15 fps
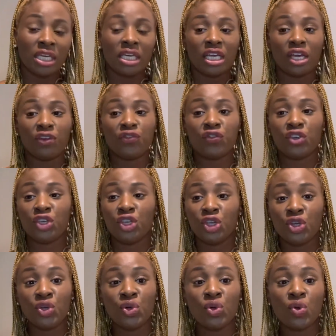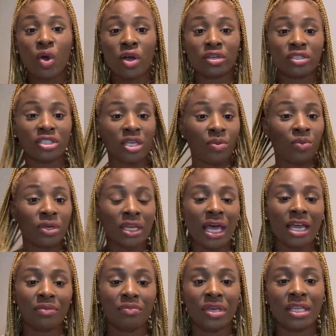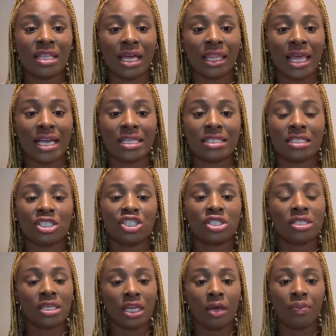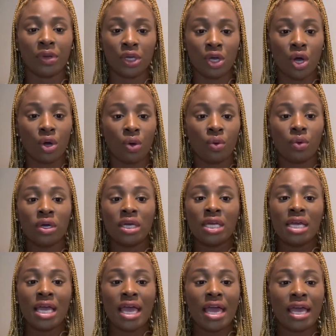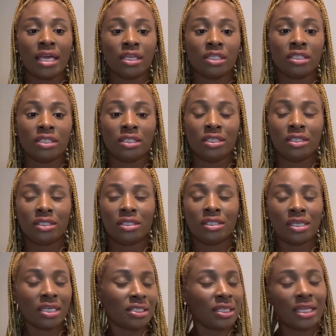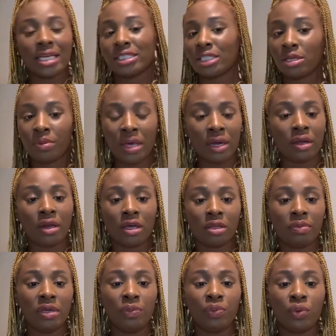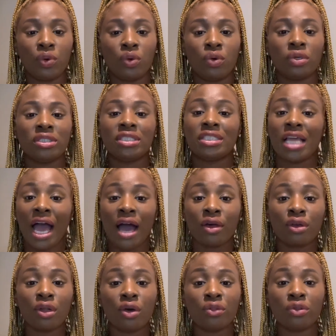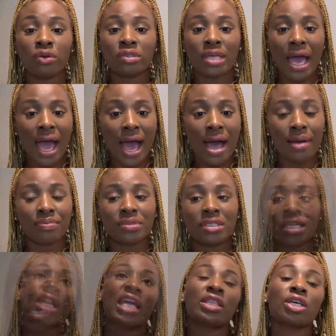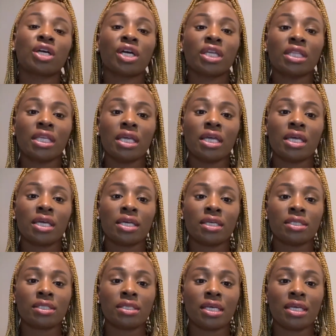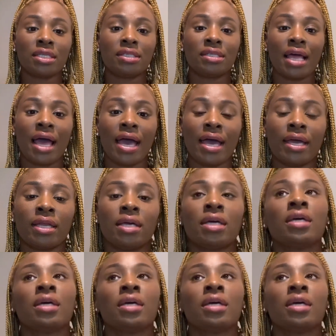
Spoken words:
If you are someone like me that likes to just get up and go and doesn't like to depend on other people, download those apps. And the good thing is that